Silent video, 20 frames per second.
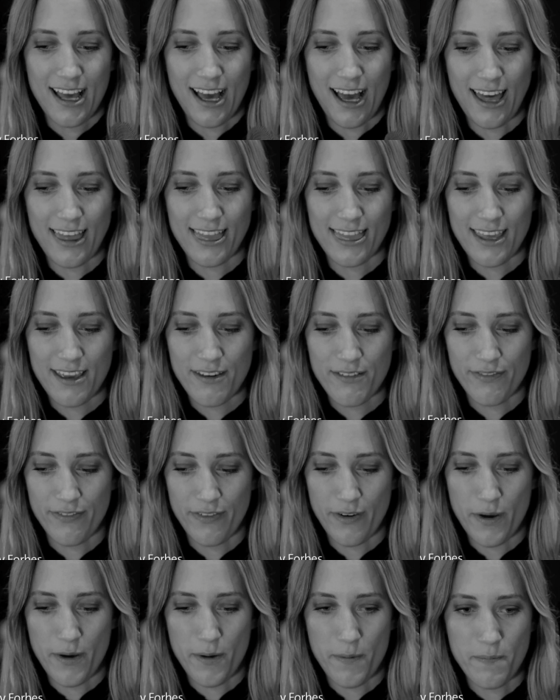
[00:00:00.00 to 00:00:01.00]
I think
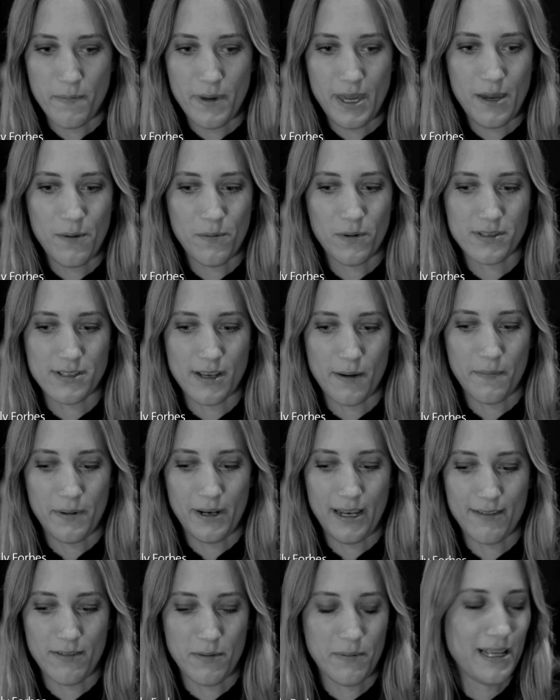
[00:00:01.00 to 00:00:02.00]
for me, what's
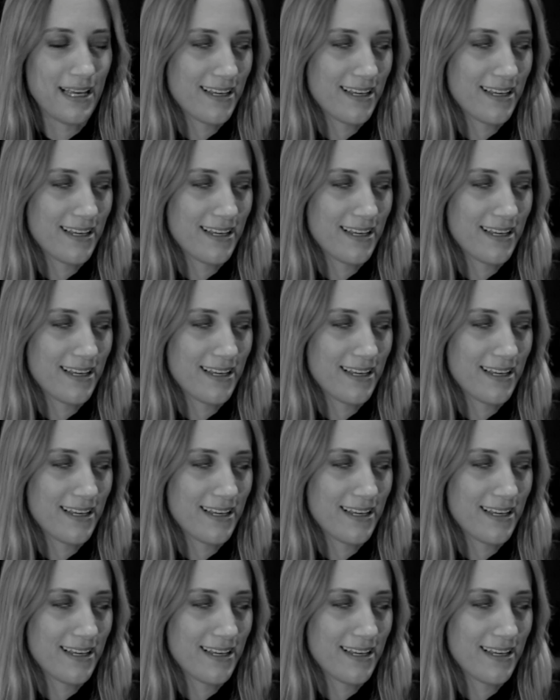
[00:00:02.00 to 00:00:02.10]
unbelievably